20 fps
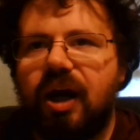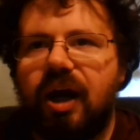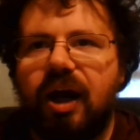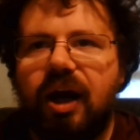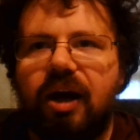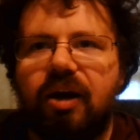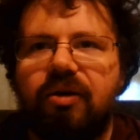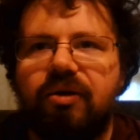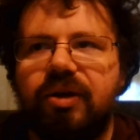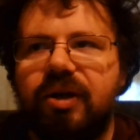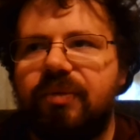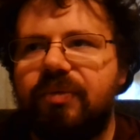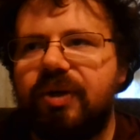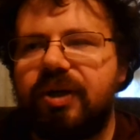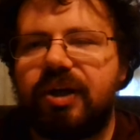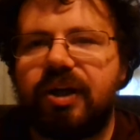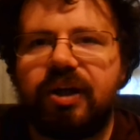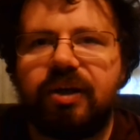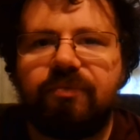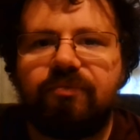how they
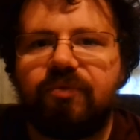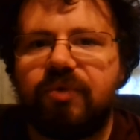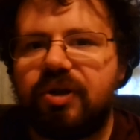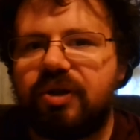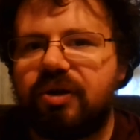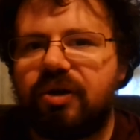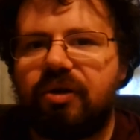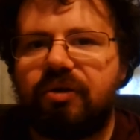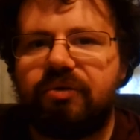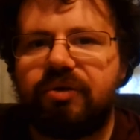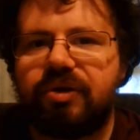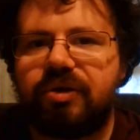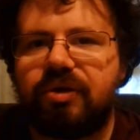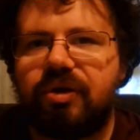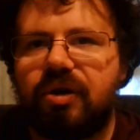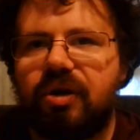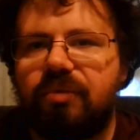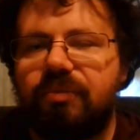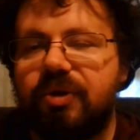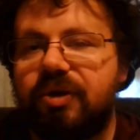became mytholo uh,